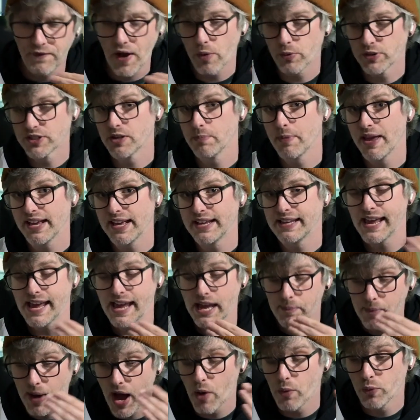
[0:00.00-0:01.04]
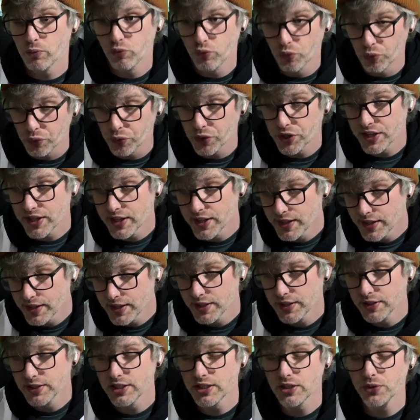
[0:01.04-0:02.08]
If I was to make a game, I would
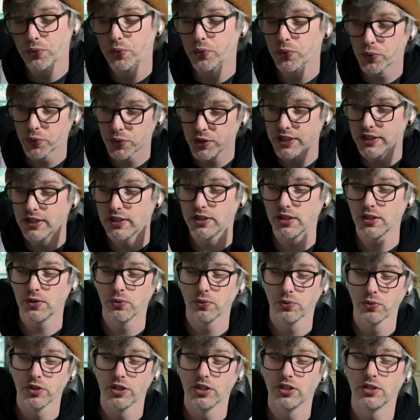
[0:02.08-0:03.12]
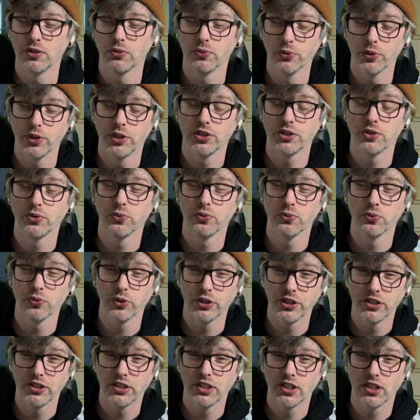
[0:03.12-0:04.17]
really, really, really, really,
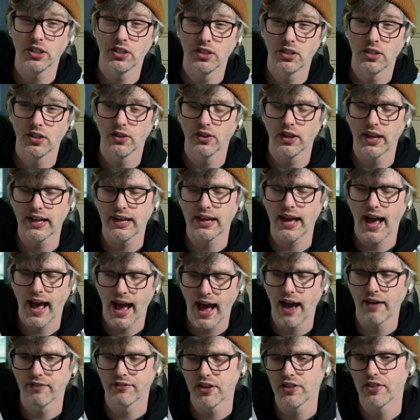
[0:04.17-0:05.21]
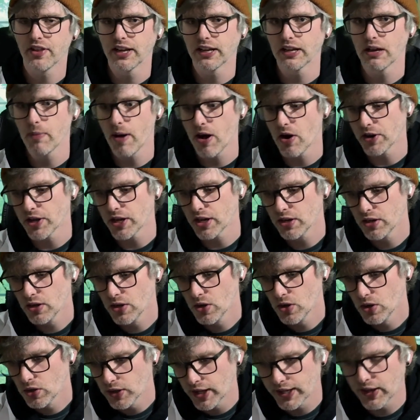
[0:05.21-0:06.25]
really like have to think about it.
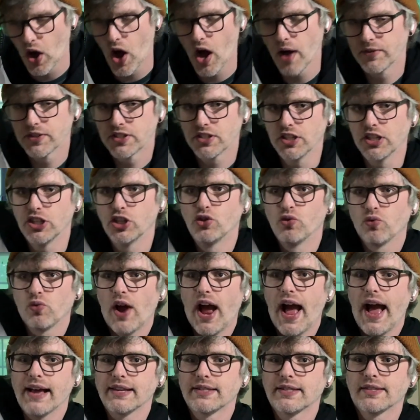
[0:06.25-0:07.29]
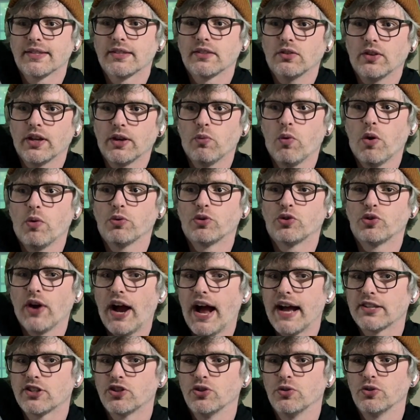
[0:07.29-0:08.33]
Like obviously grass, like what would
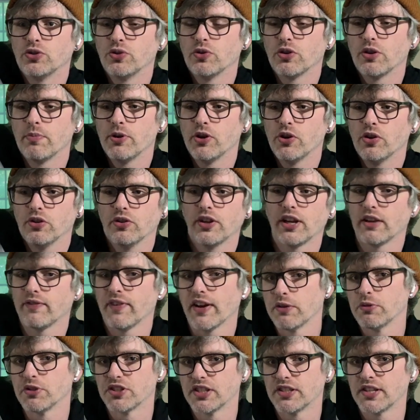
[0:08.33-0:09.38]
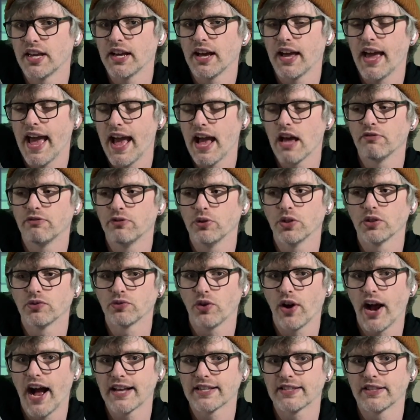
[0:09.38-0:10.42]
grass do to a computer? Like if I was to take a handful
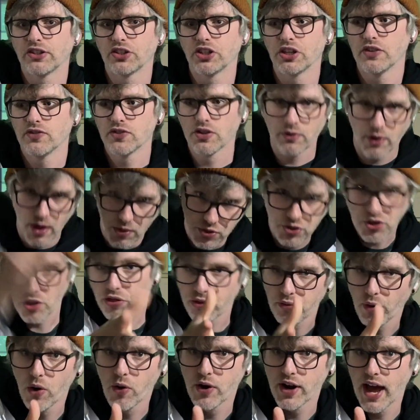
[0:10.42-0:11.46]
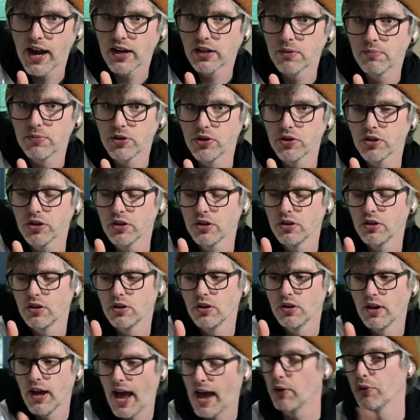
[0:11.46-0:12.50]
of grass and leaves and I was to throw it at a computer,
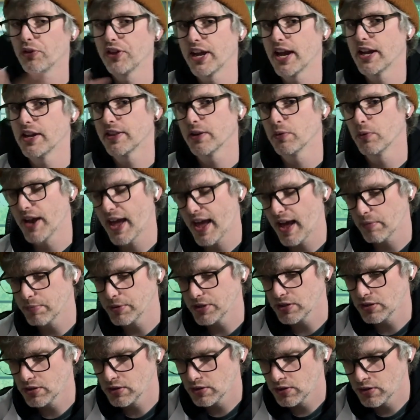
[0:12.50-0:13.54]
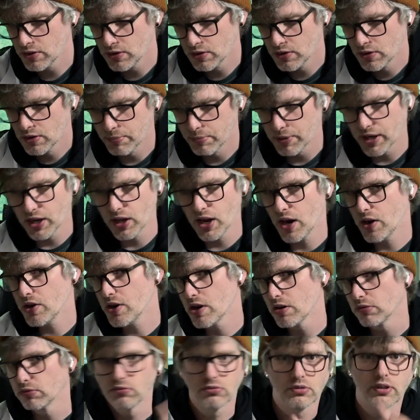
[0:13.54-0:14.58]
I don't think anything would happen. But I
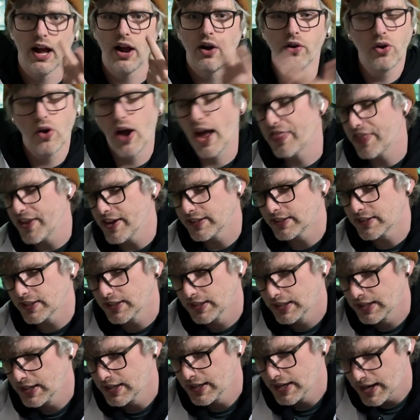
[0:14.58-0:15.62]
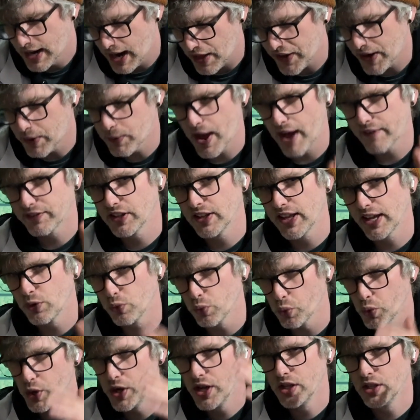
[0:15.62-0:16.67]
don't know. I don't know. I think I would have to
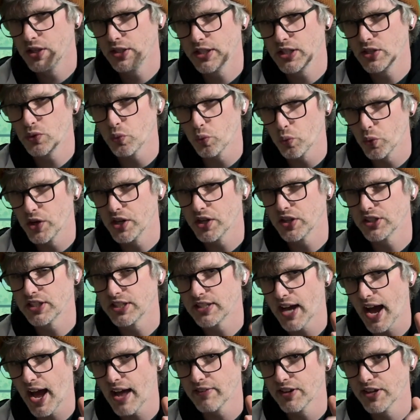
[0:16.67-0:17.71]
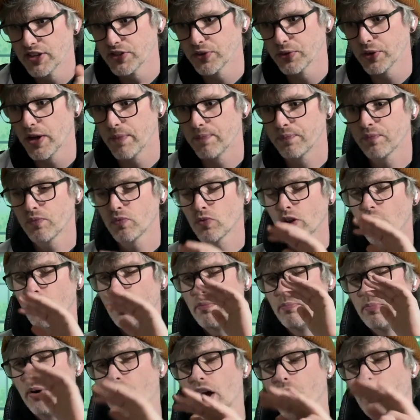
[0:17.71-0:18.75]
like really, really dive into it.
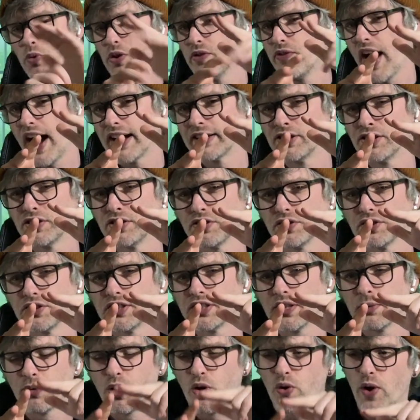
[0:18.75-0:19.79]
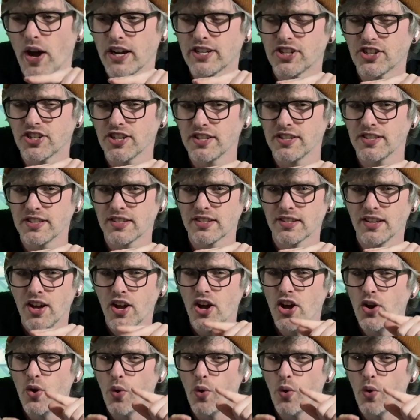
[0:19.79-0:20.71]
But we've answered some questions.